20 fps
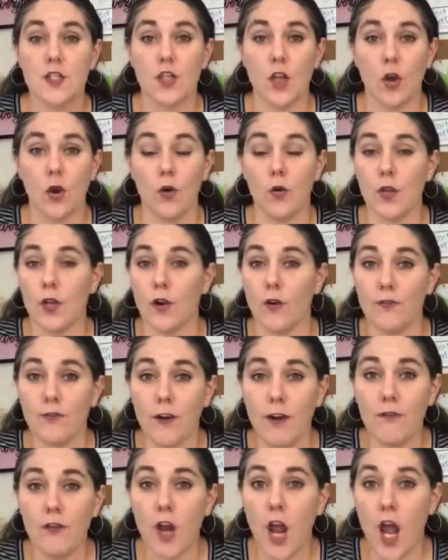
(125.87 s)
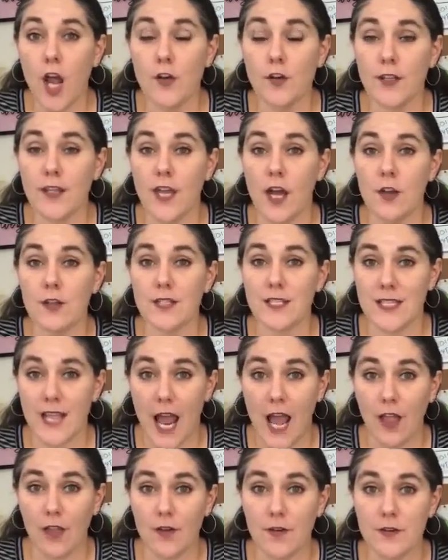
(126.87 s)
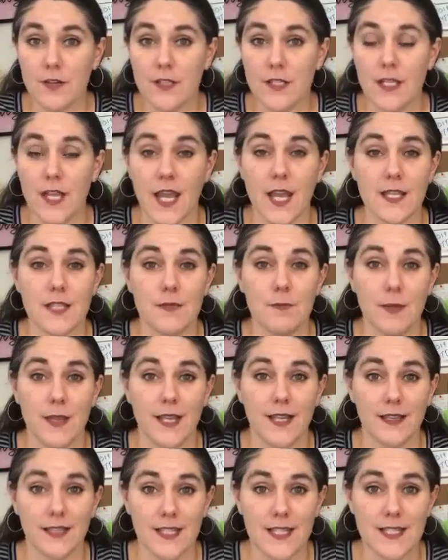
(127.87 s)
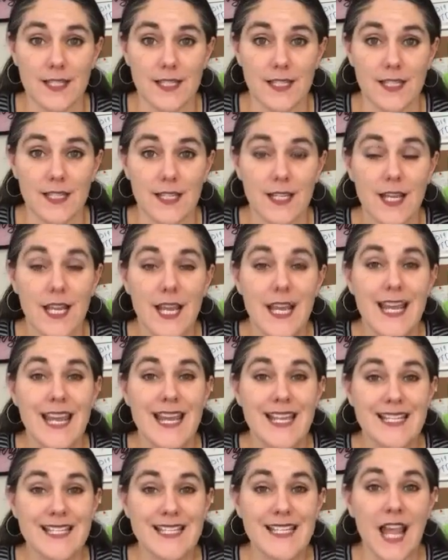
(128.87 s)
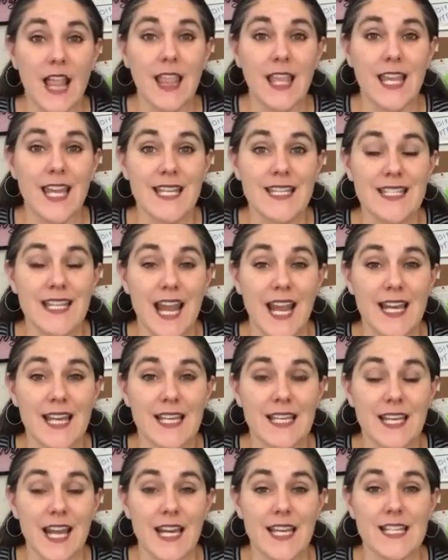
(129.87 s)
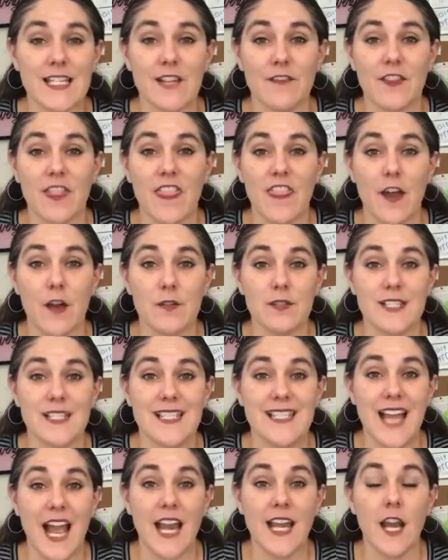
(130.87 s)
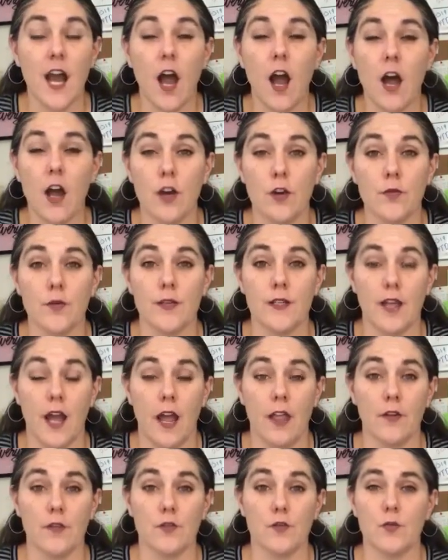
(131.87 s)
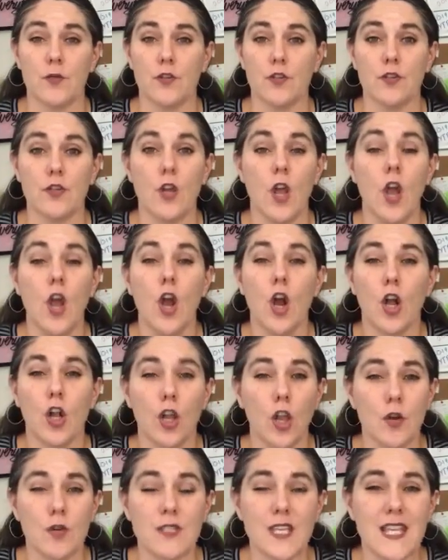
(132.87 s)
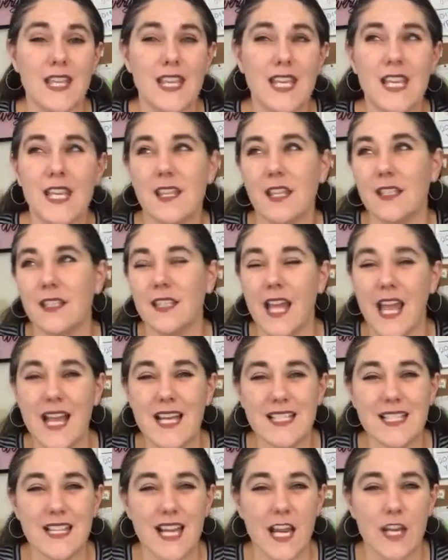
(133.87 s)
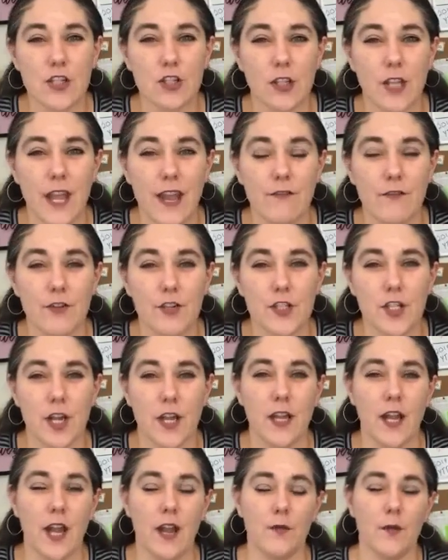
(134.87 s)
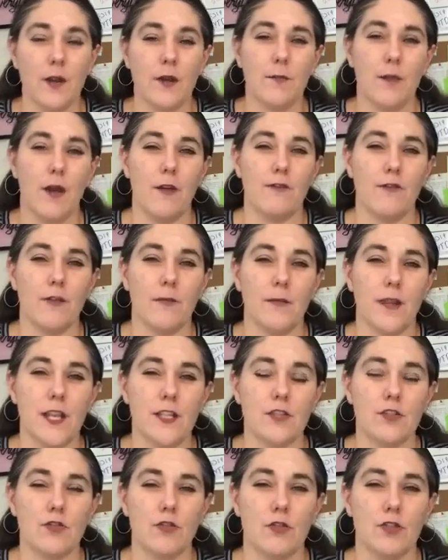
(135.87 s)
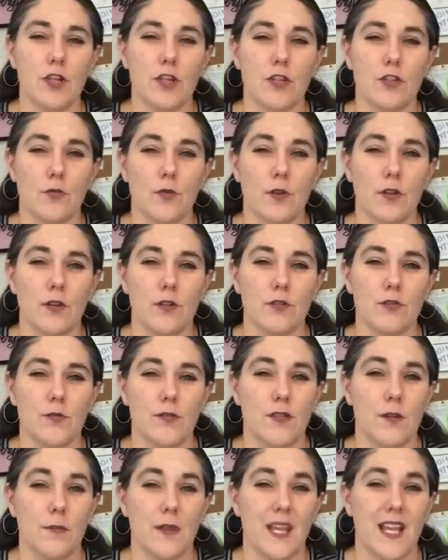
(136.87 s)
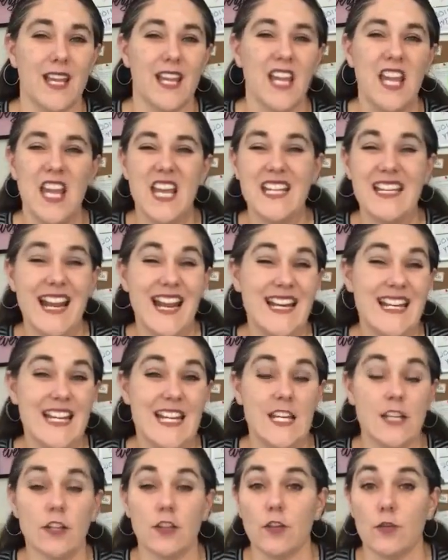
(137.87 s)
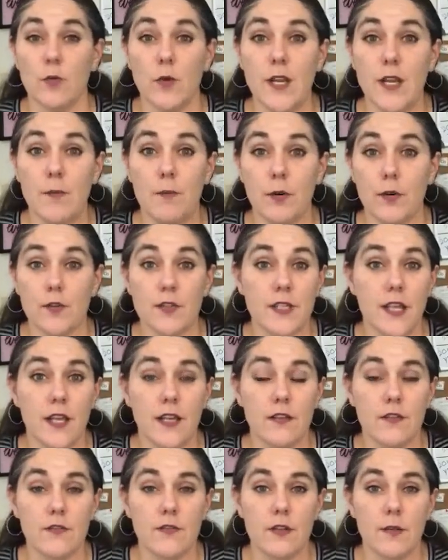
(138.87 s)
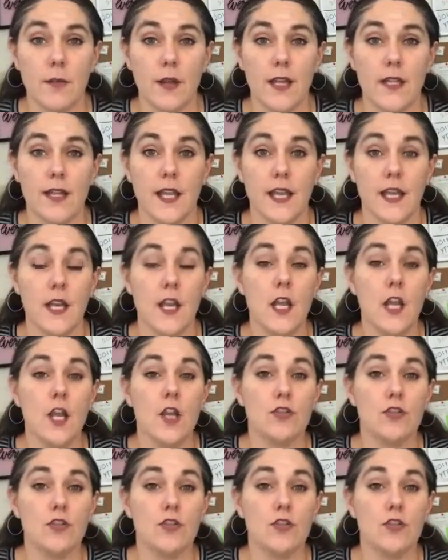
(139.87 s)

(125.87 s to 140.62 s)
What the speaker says: So, for every $100,000 that's being listed, it's selling at $97,900, which is close. I think the last national average I read about from the National Association of Realtors was something like 93% or something like that.